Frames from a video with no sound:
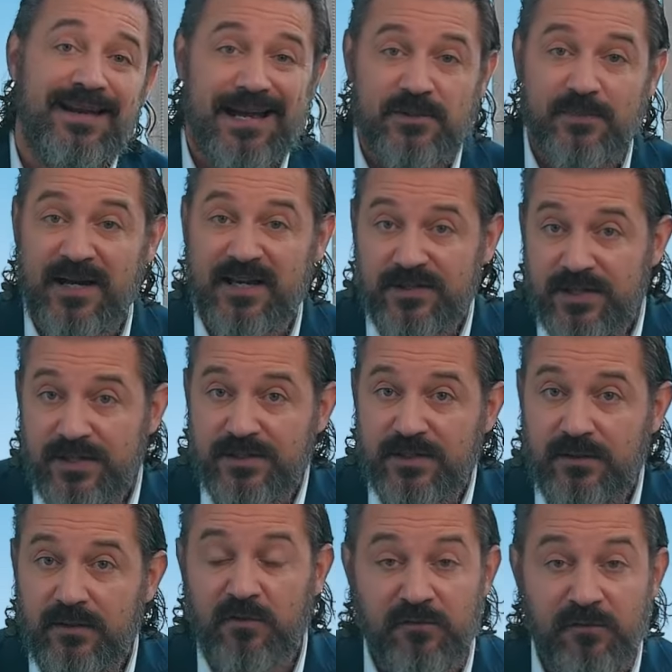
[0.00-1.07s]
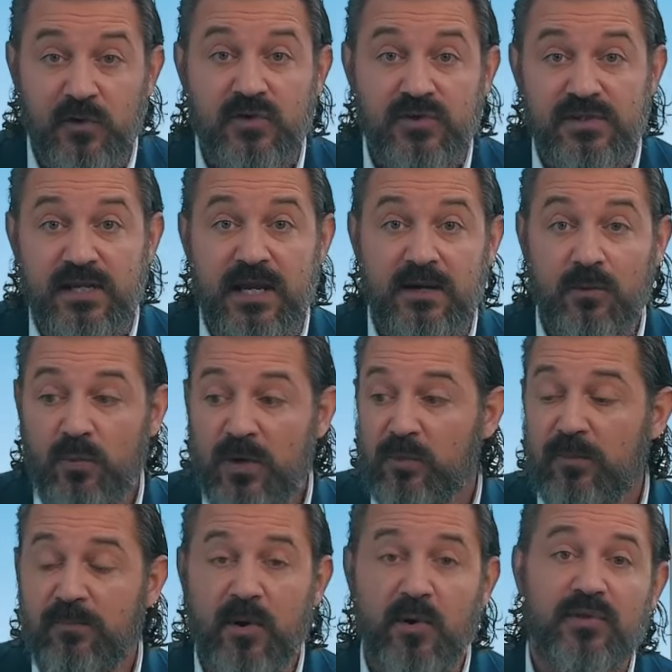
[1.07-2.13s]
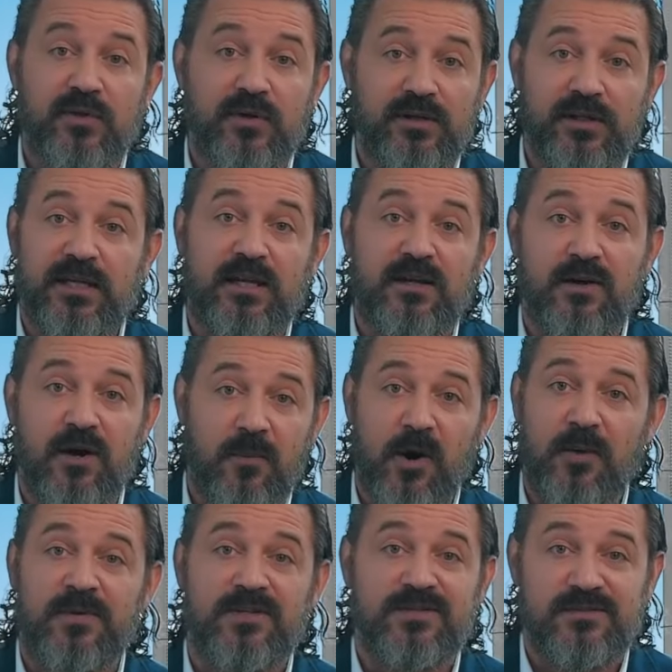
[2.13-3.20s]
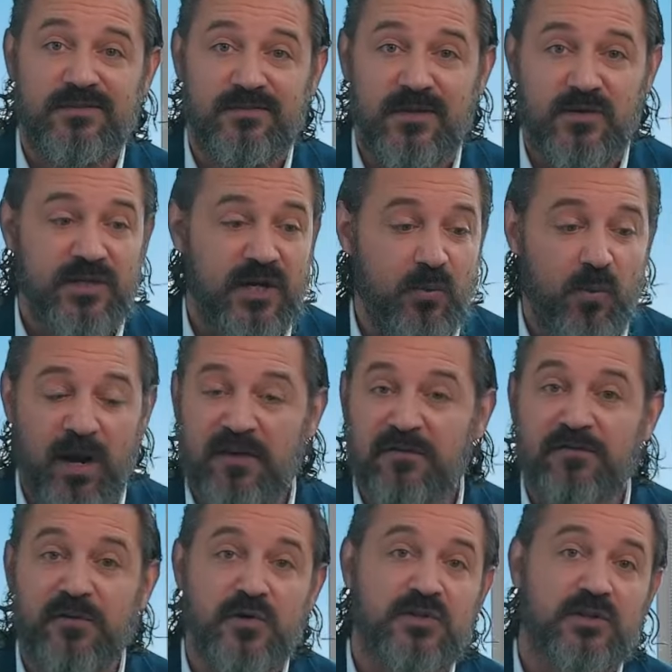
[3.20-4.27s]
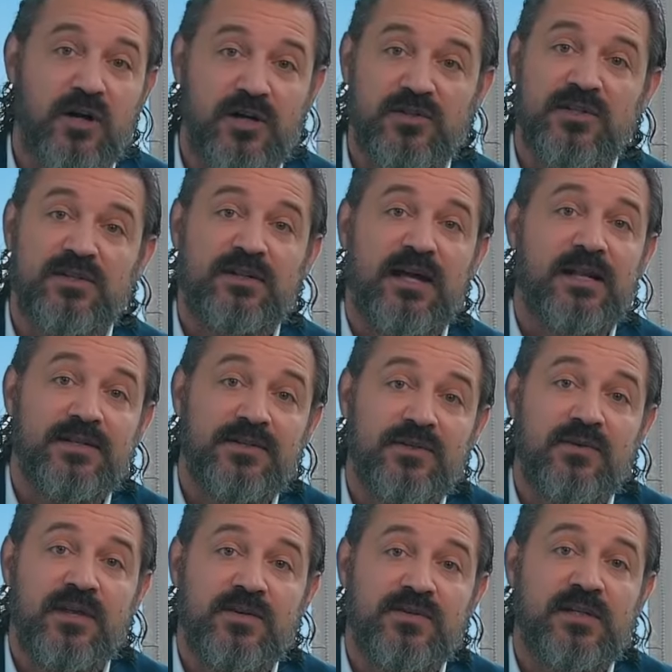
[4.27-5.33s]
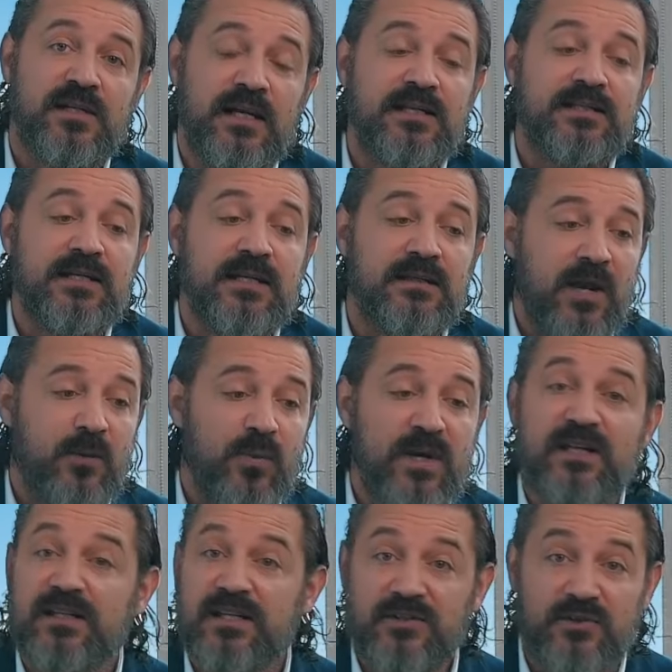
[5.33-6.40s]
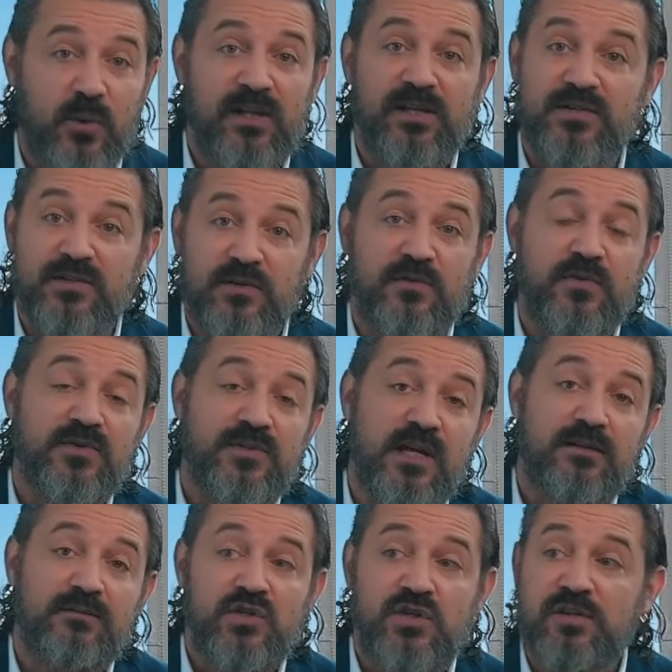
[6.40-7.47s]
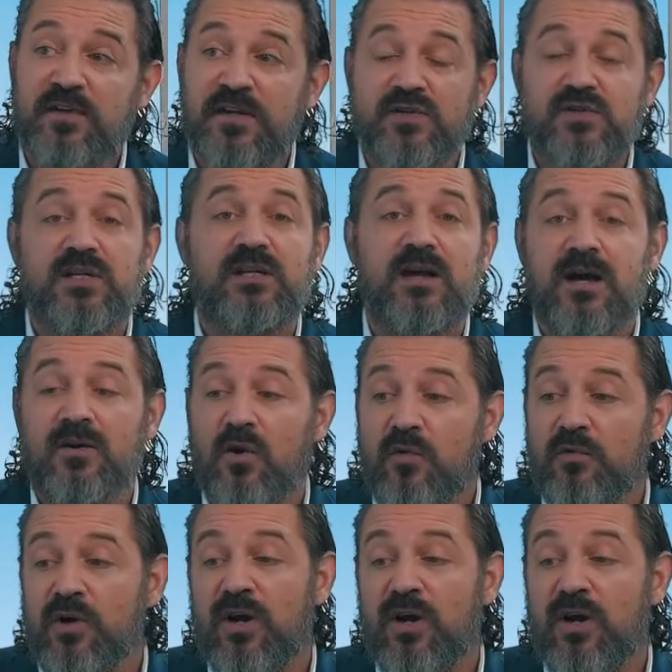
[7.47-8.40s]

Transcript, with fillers: as my assistant. First day, we were both cleaning apartments. It was like when I first launched in Dallas, 2018, and we cleaned toilets her first day. She eventually got over